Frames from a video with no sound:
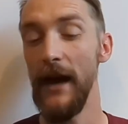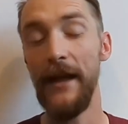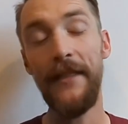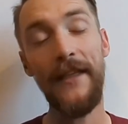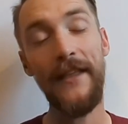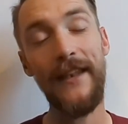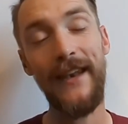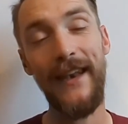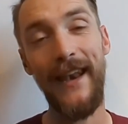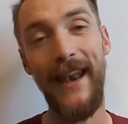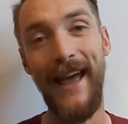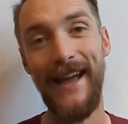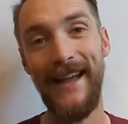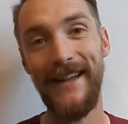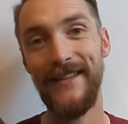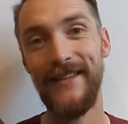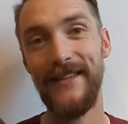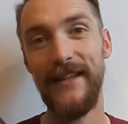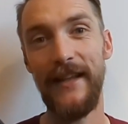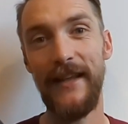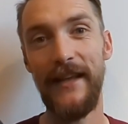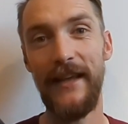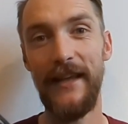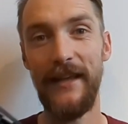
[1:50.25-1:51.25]
And then
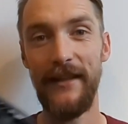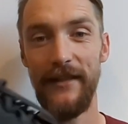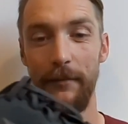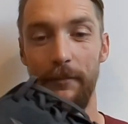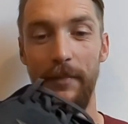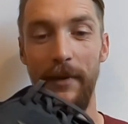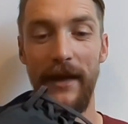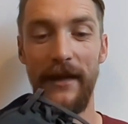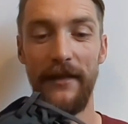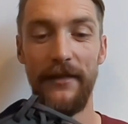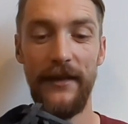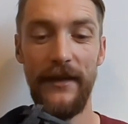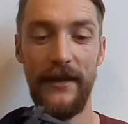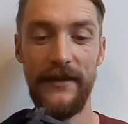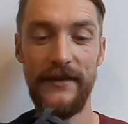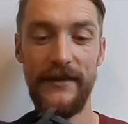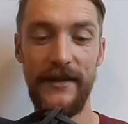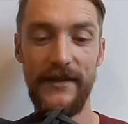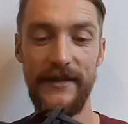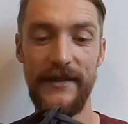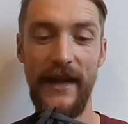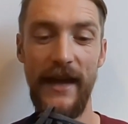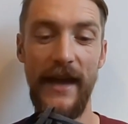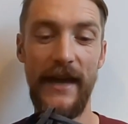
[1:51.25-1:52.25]
lastly, the big thing
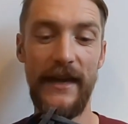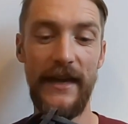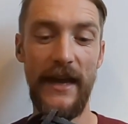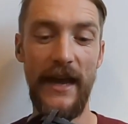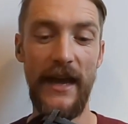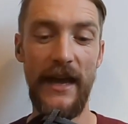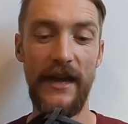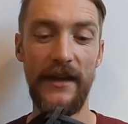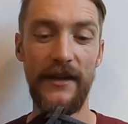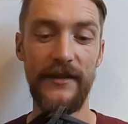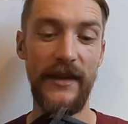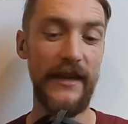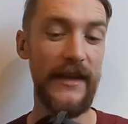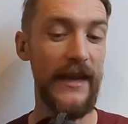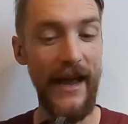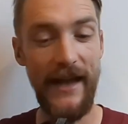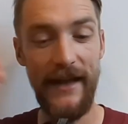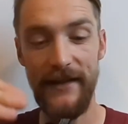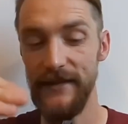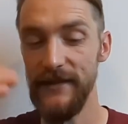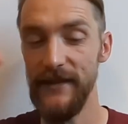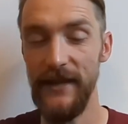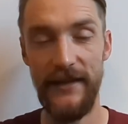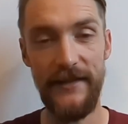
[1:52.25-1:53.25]
to say is,
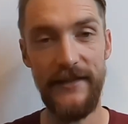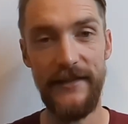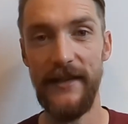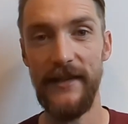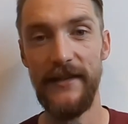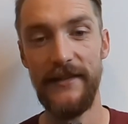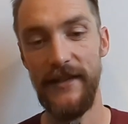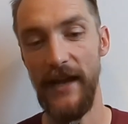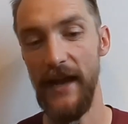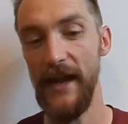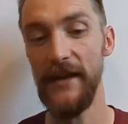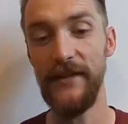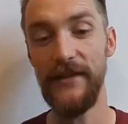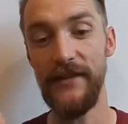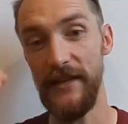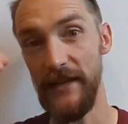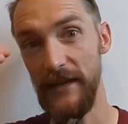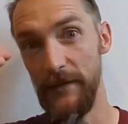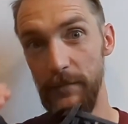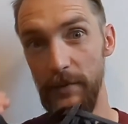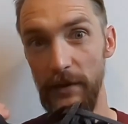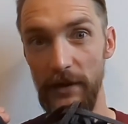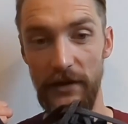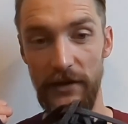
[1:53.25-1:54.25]
yes, this is a
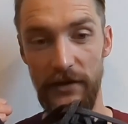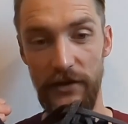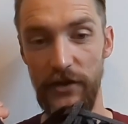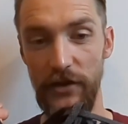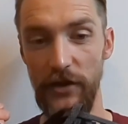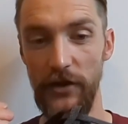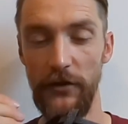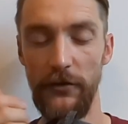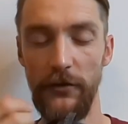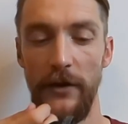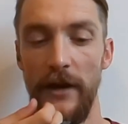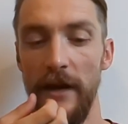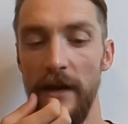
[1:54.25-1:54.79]
deeper shoe.